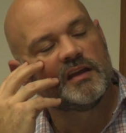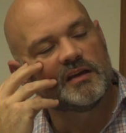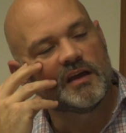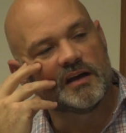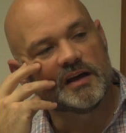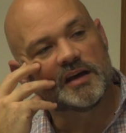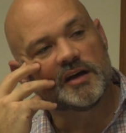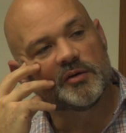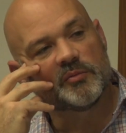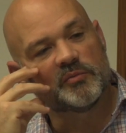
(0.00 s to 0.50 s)

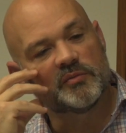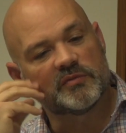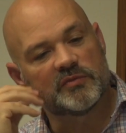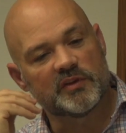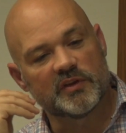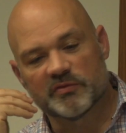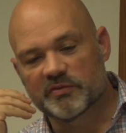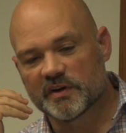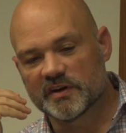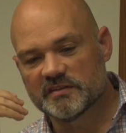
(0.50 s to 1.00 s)
For
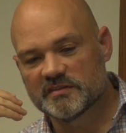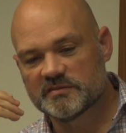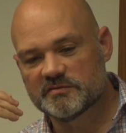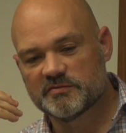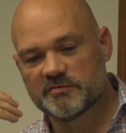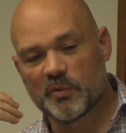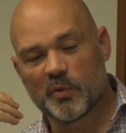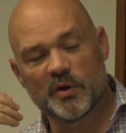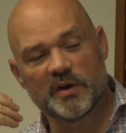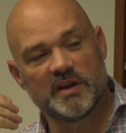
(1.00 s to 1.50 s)
the first
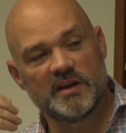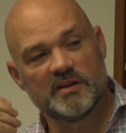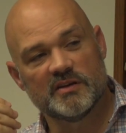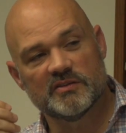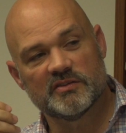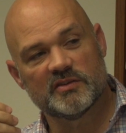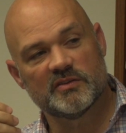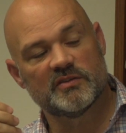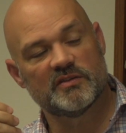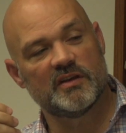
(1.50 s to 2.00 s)
4
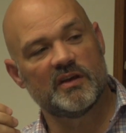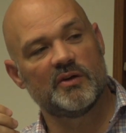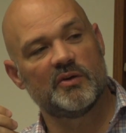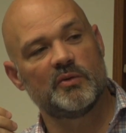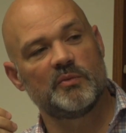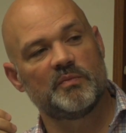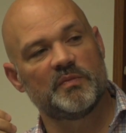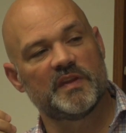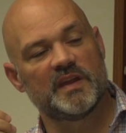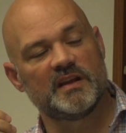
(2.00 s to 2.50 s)
years or
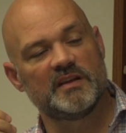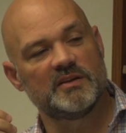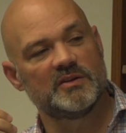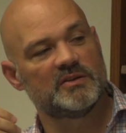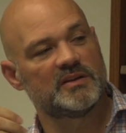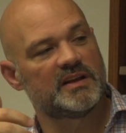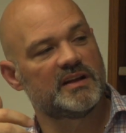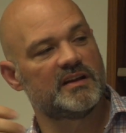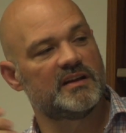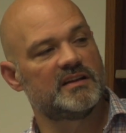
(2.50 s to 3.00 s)
so, the
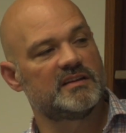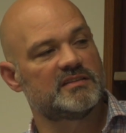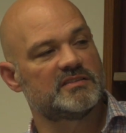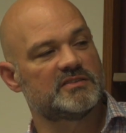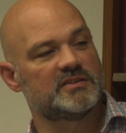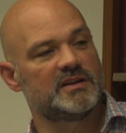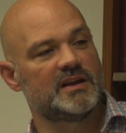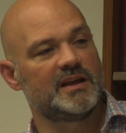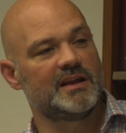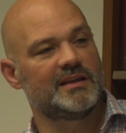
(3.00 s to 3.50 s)
nuclear
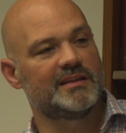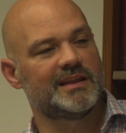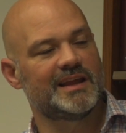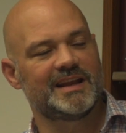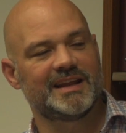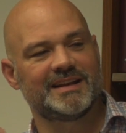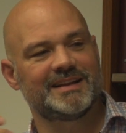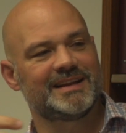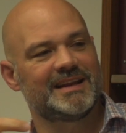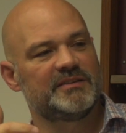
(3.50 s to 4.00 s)
industry, they
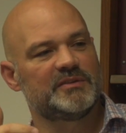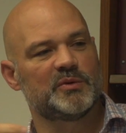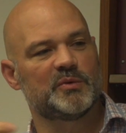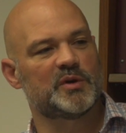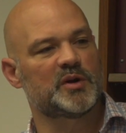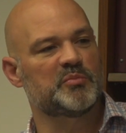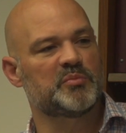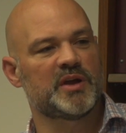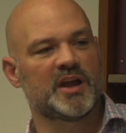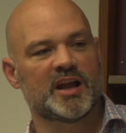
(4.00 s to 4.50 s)
didn't even
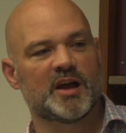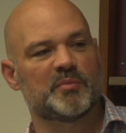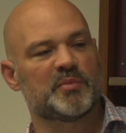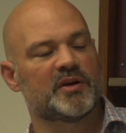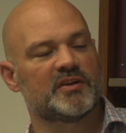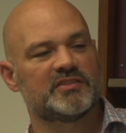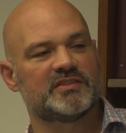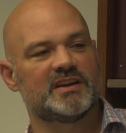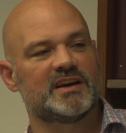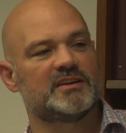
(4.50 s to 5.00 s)
want to pick up
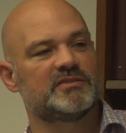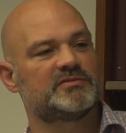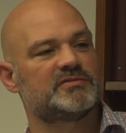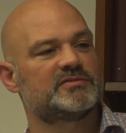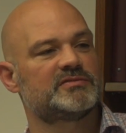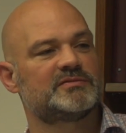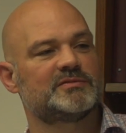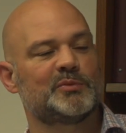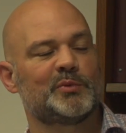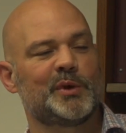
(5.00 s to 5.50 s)
our
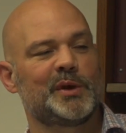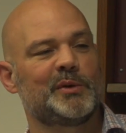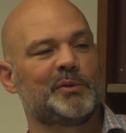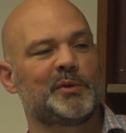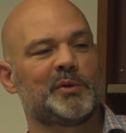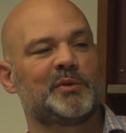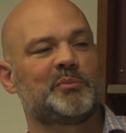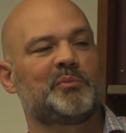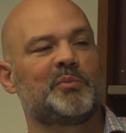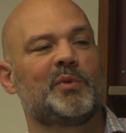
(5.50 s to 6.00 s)
stuff. We
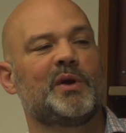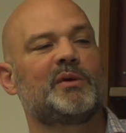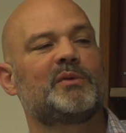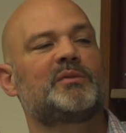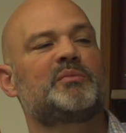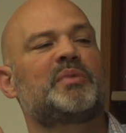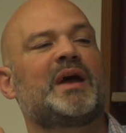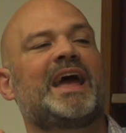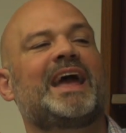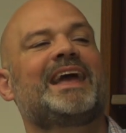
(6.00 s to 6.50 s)

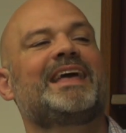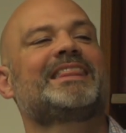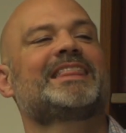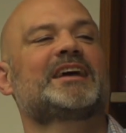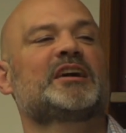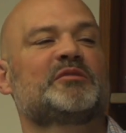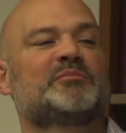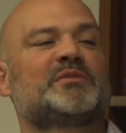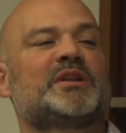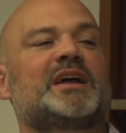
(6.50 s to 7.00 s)
would pay
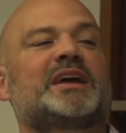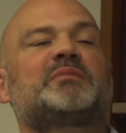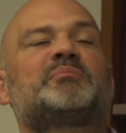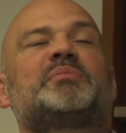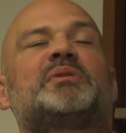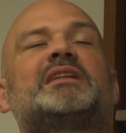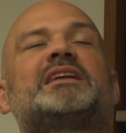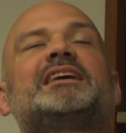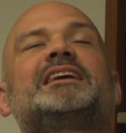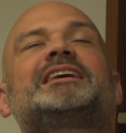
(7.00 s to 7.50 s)
them, like,
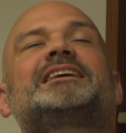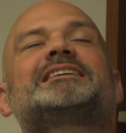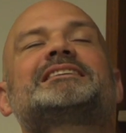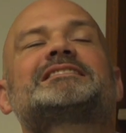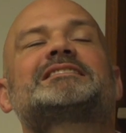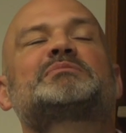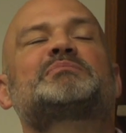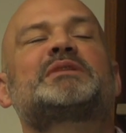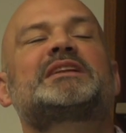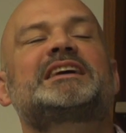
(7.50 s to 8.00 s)

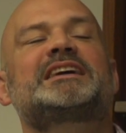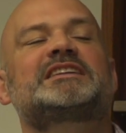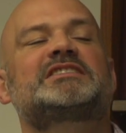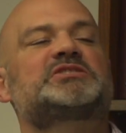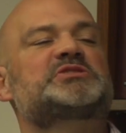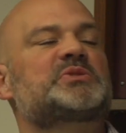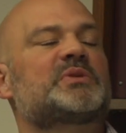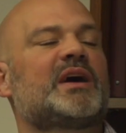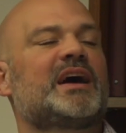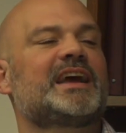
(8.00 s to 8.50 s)
please
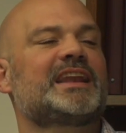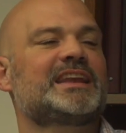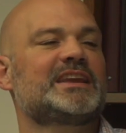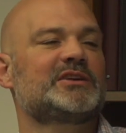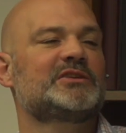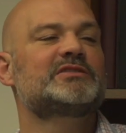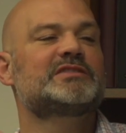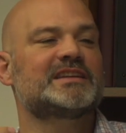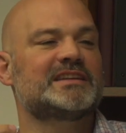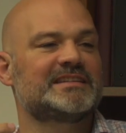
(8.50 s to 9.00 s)
try to
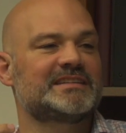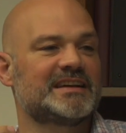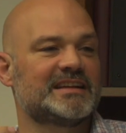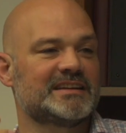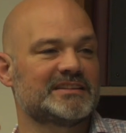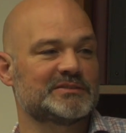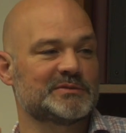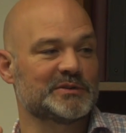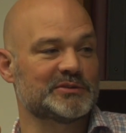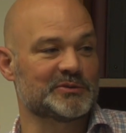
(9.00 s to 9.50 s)
use it and tell
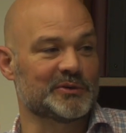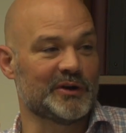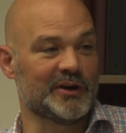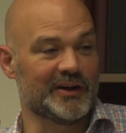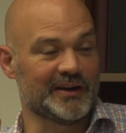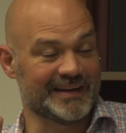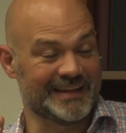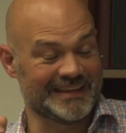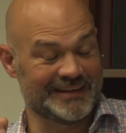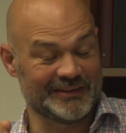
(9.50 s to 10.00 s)
us what's
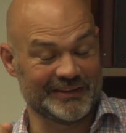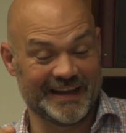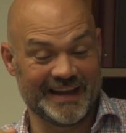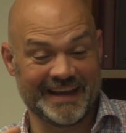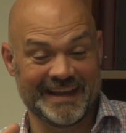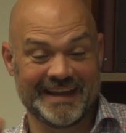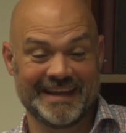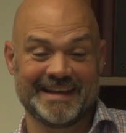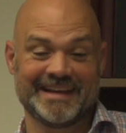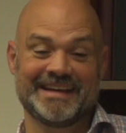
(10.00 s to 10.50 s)
wrong. And they're
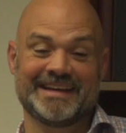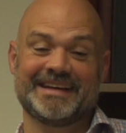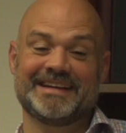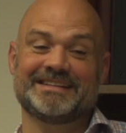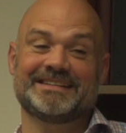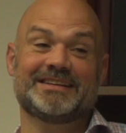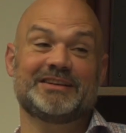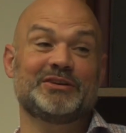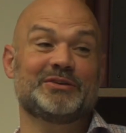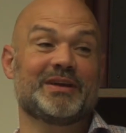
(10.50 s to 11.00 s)
like,
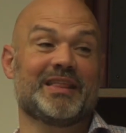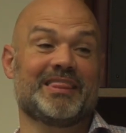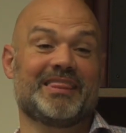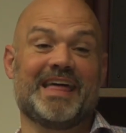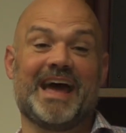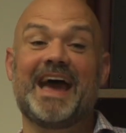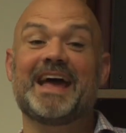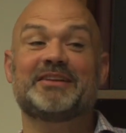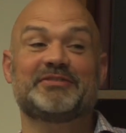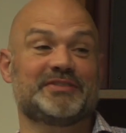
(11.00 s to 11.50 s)
till you get
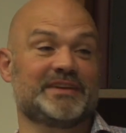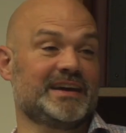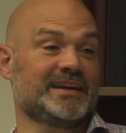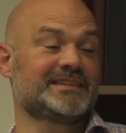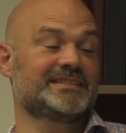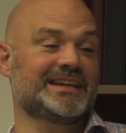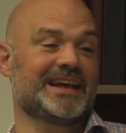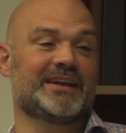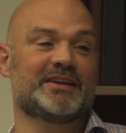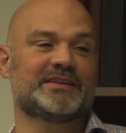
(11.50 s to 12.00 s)
that
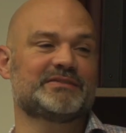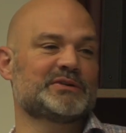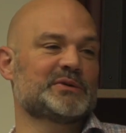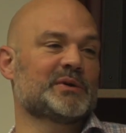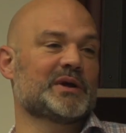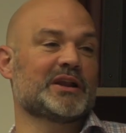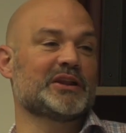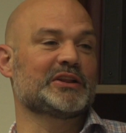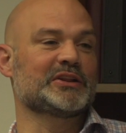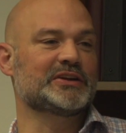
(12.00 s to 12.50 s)
fixed, I don't even
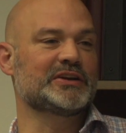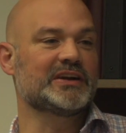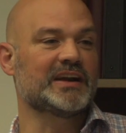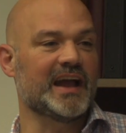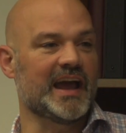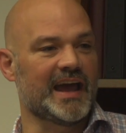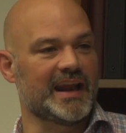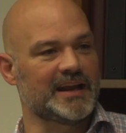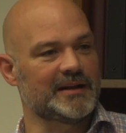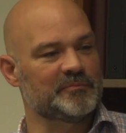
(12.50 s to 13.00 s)
want to look
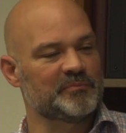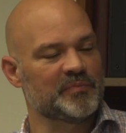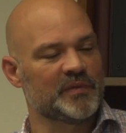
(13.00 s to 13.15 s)
at it.